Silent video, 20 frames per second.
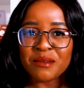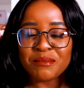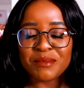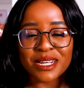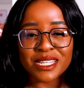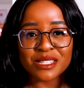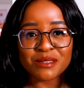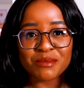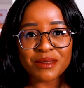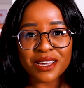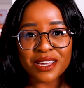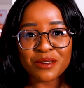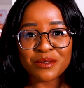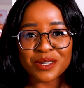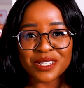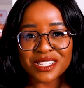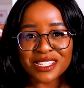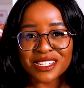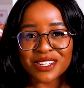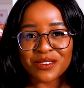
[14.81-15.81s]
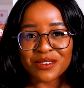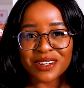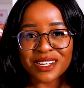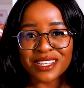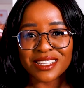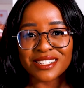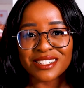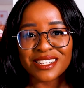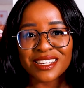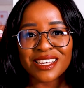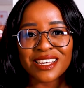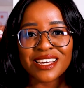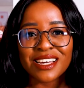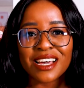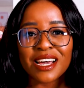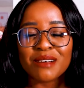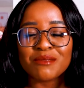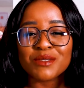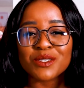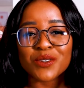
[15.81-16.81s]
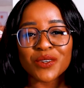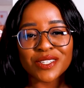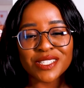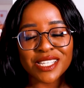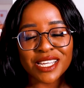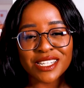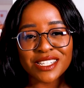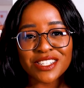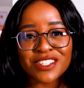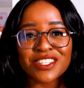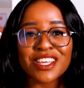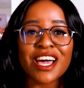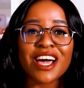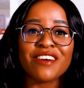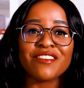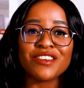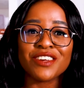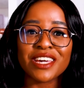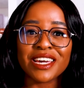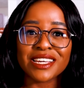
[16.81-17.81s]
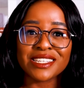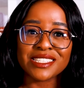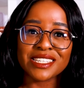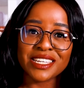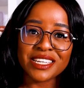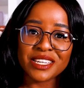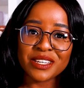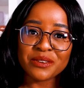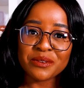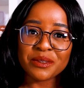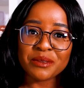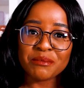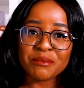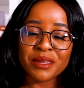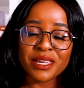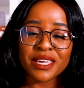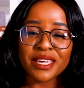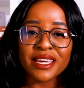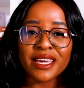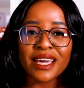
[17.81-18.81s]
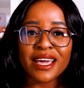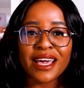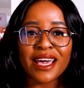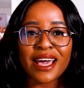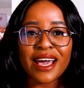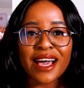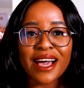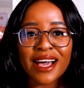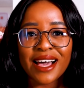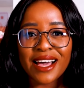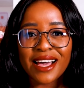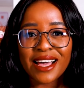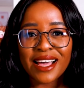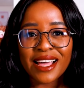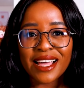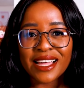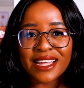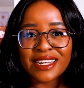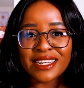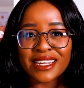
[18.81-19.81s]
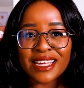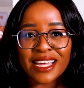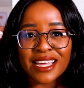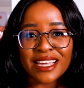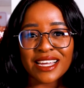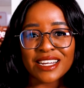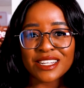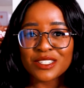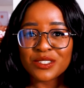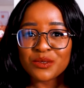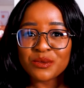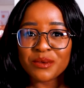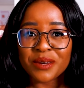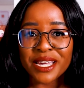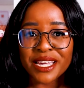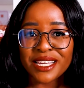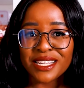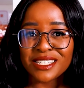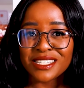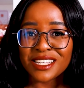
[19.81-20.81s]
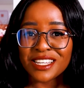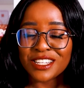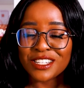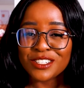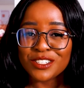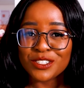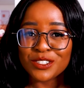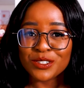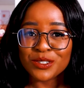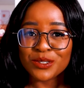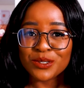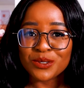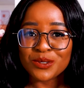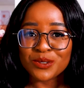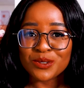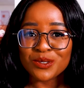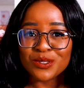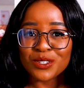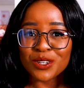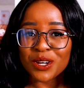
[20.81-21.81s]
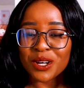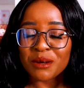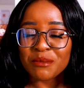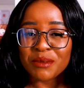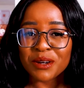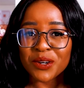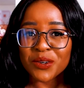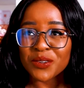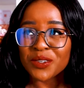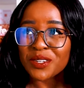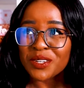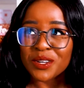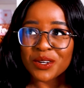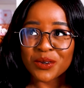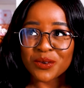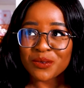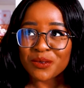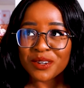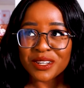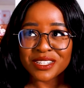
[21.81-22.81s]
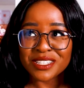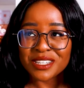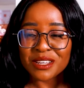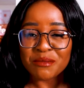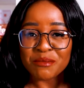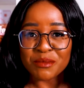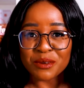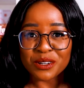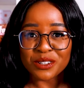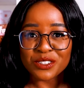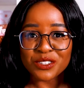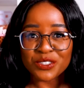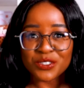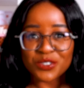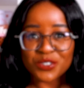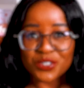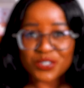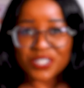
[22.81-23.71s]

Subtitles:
pass by once in a while. I'm so excited to have you guys here with me, and I can't wait to talk about what brought you